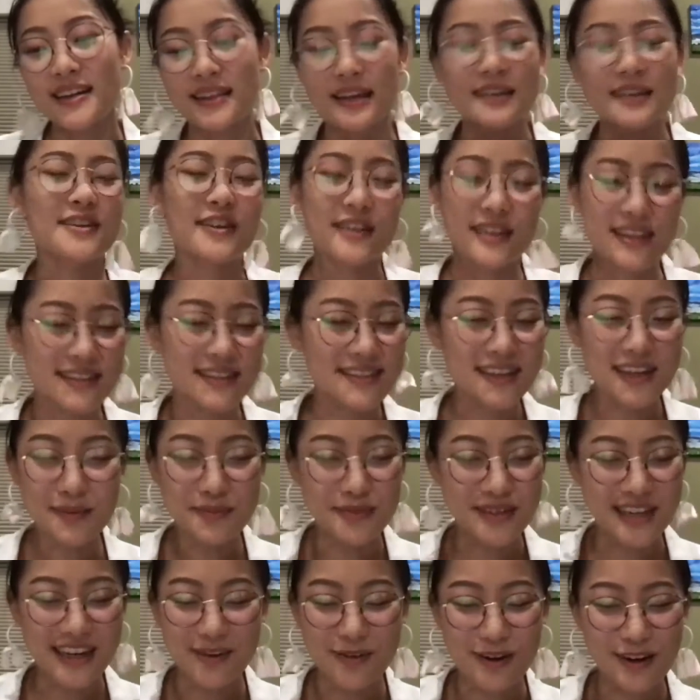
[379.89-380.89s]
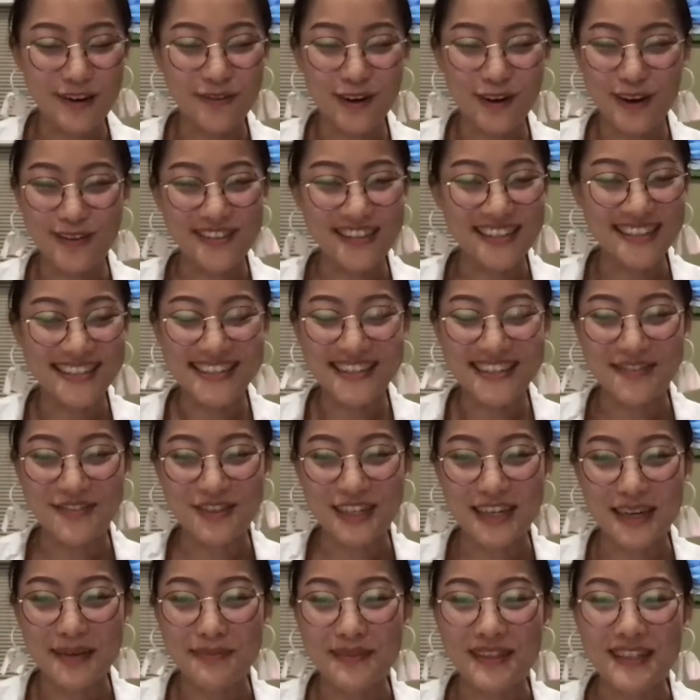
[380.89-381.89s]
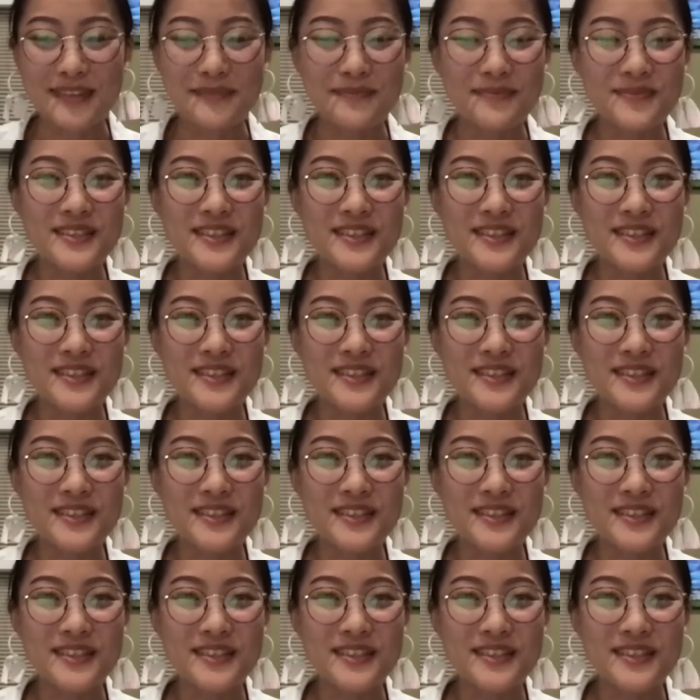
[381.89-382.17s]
Sorry, that's a company I work for. I realize I never named them.